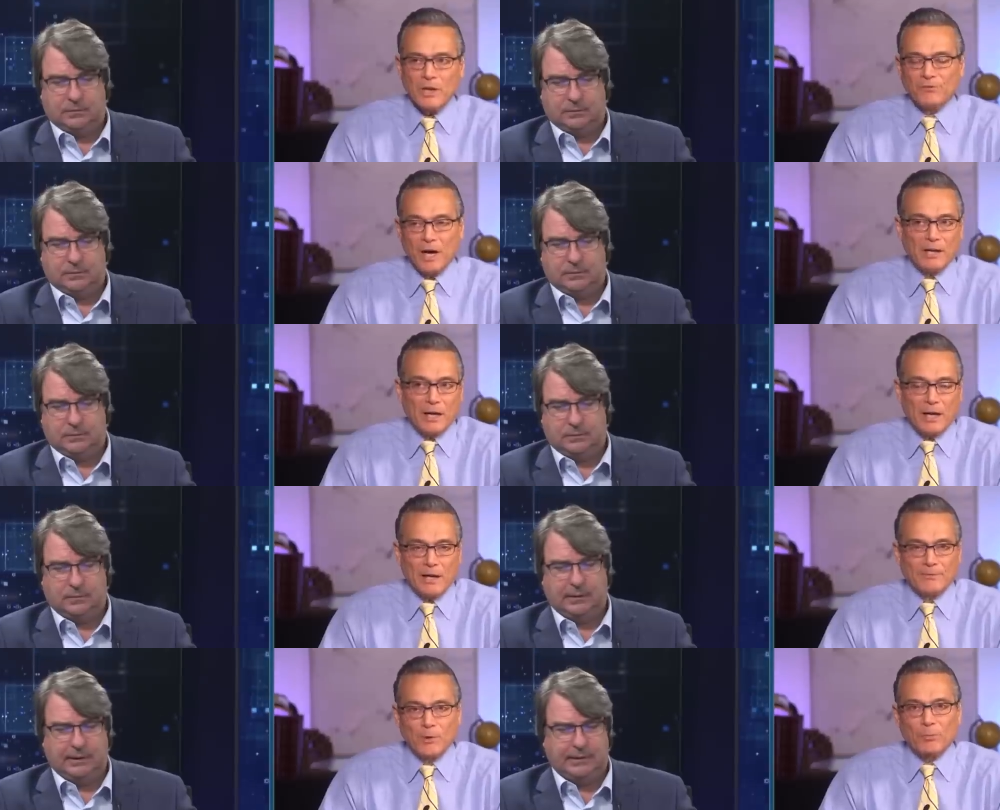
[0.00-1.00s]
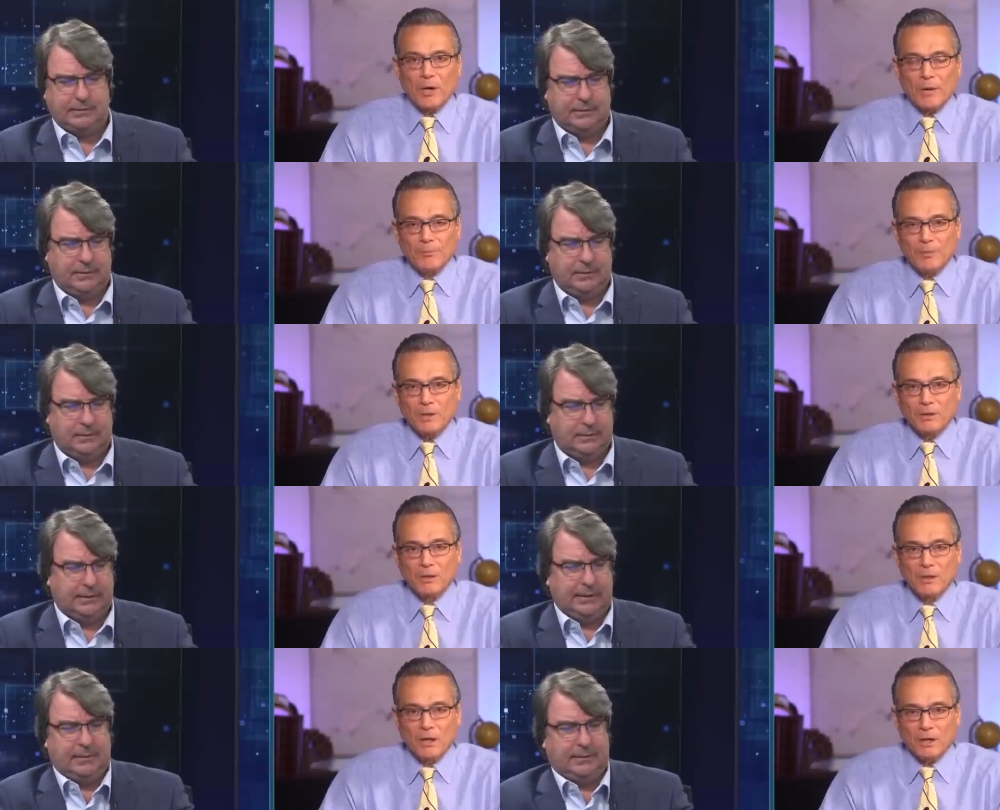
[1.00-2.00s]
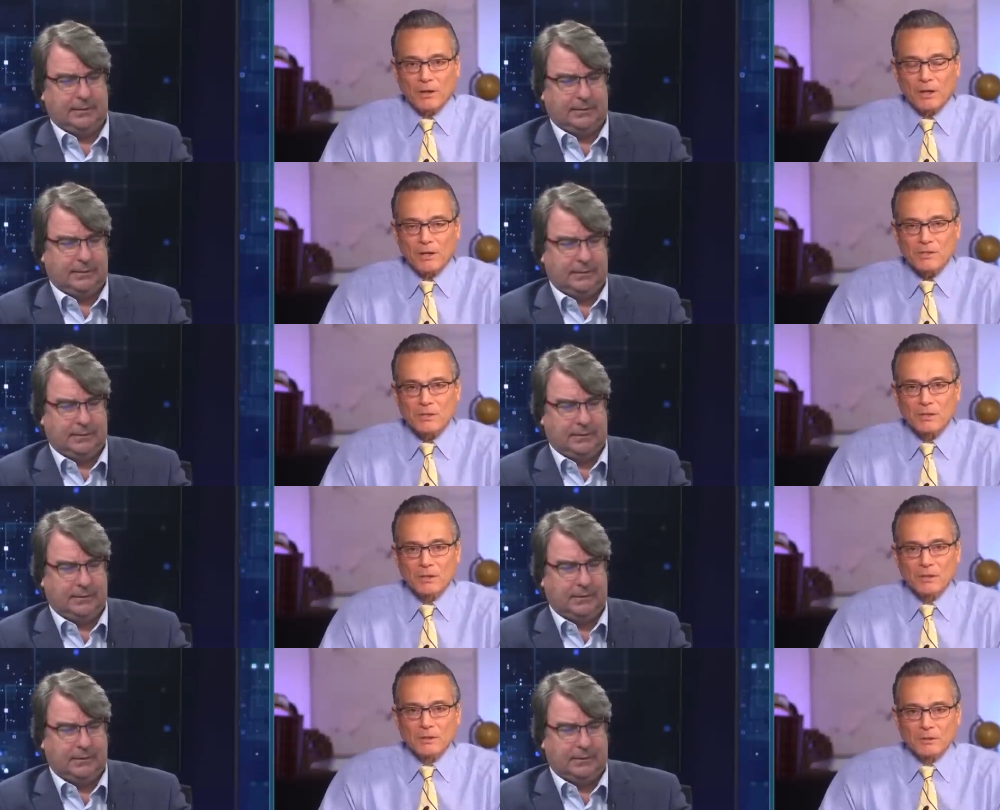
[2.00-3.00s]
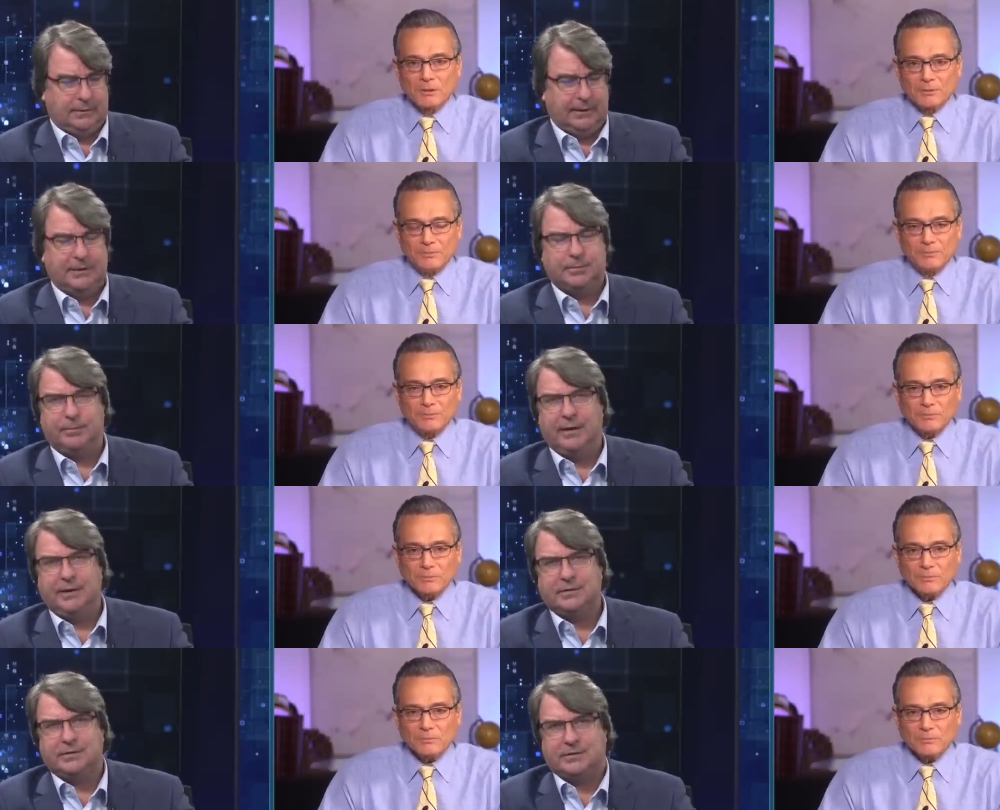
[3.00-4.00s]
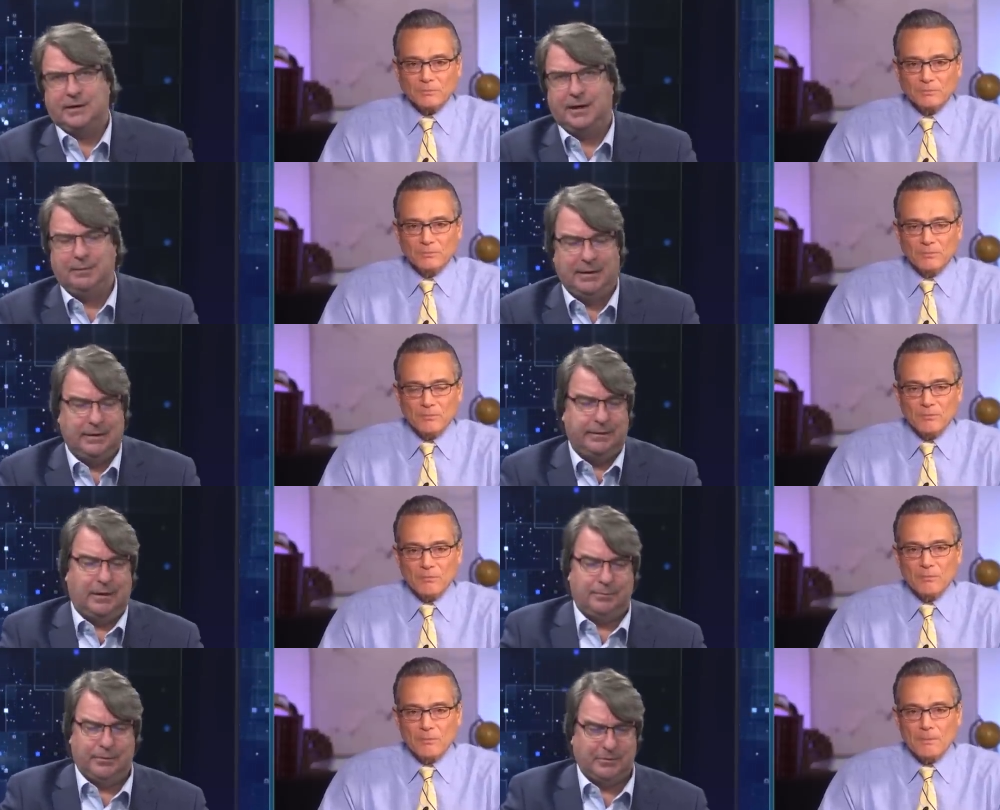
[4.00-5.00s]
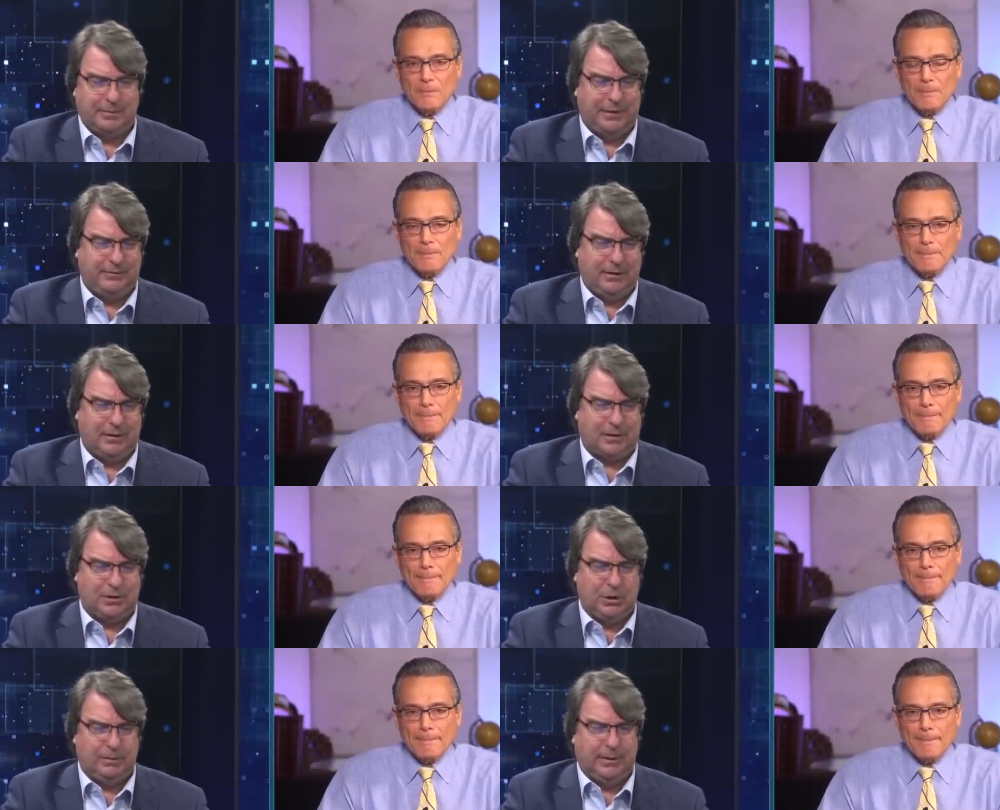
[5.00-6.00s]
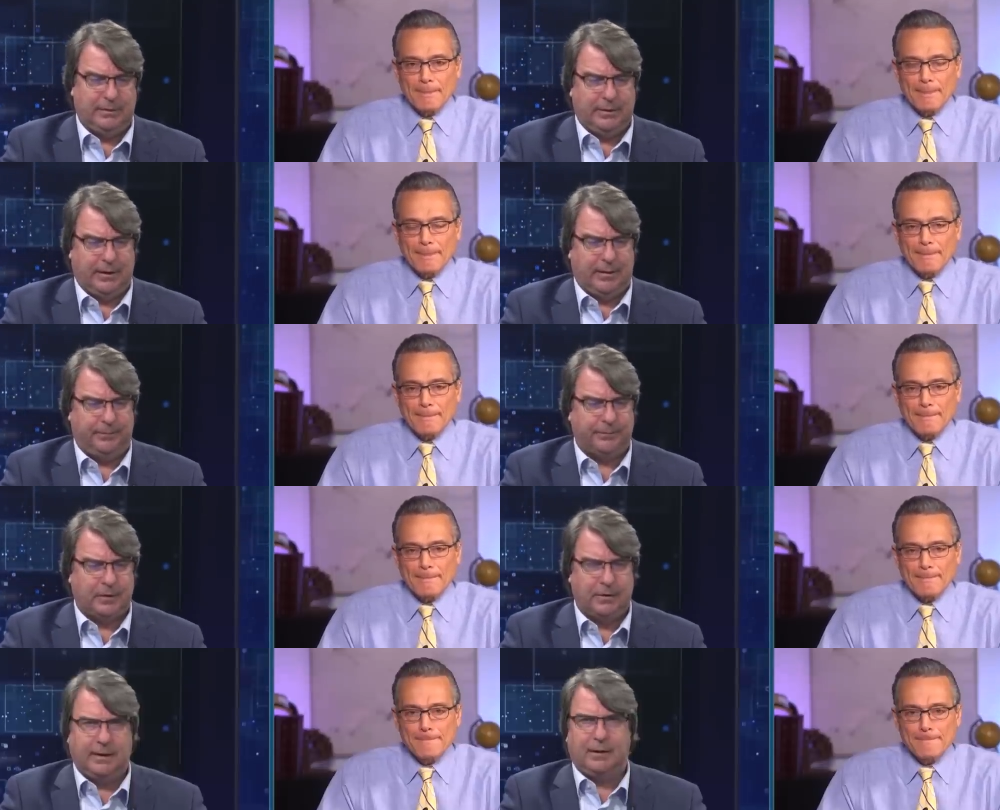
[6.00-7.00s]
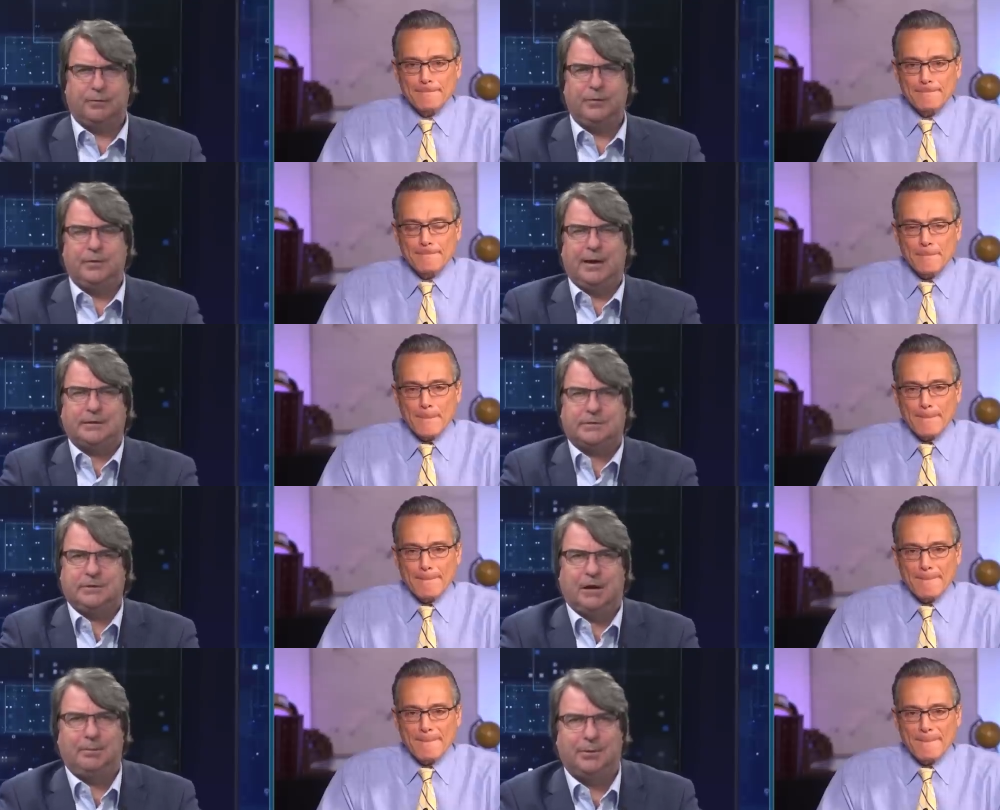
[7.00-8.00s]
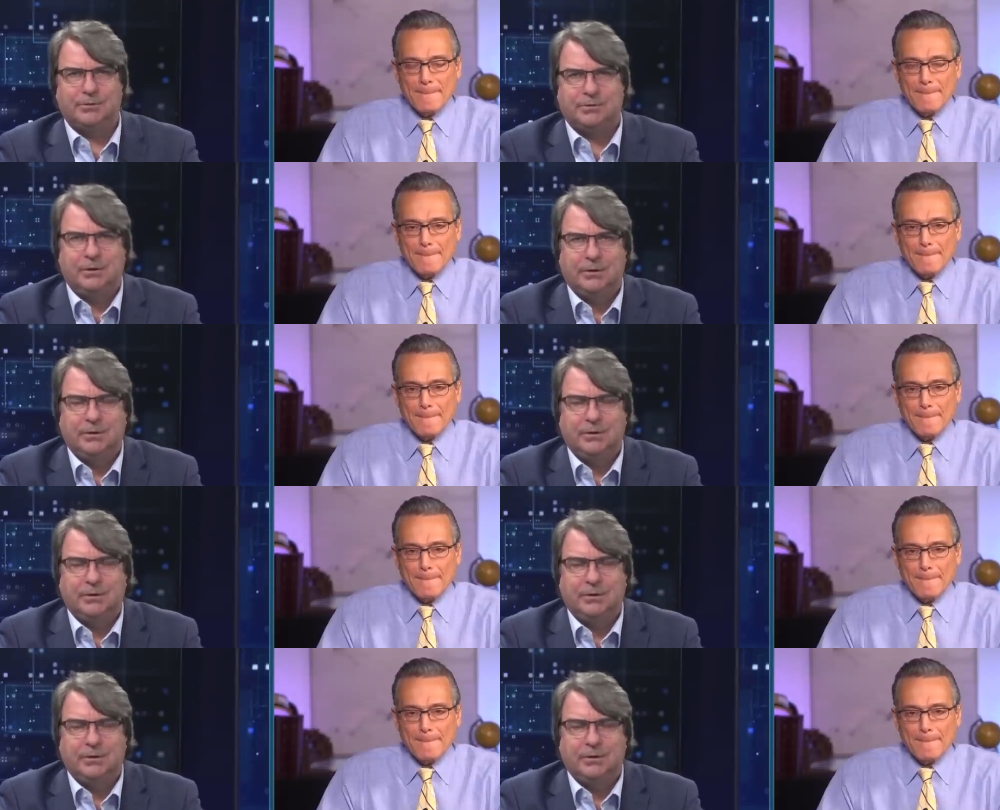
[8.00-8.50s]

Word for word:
Speaker 1: fine, I, I have no it, problem being it, hard on us.
Speaker 2: It is it is a C. I mean, the numbers. I mean, if you look at our Qubit um, interview guest numbers,